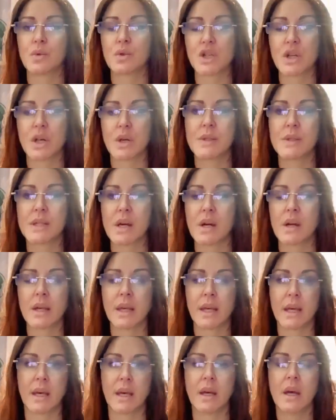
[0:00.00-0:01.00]
show
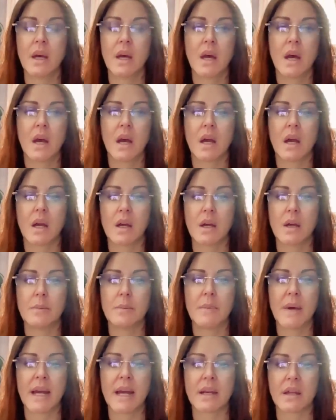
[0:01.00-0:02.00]
circuit.
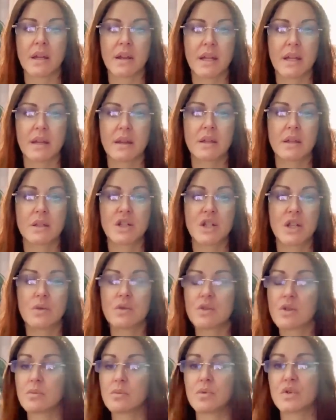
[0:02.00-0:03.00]
And I think the
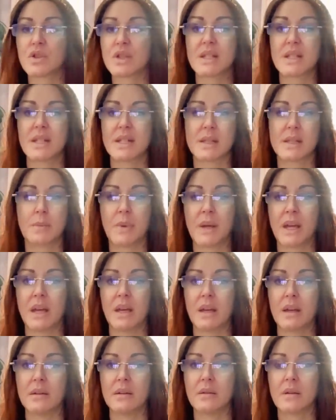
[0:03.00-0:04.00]
children will just
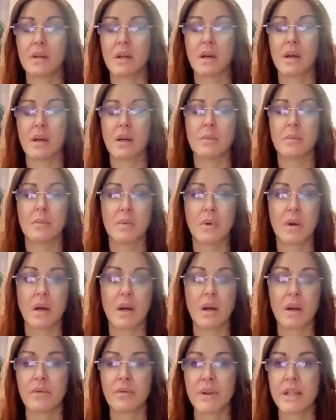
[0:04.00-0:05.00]
disappear.
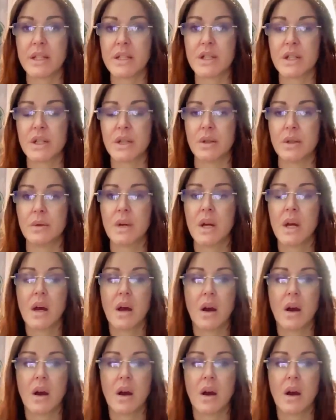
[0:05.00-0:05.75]
I really do.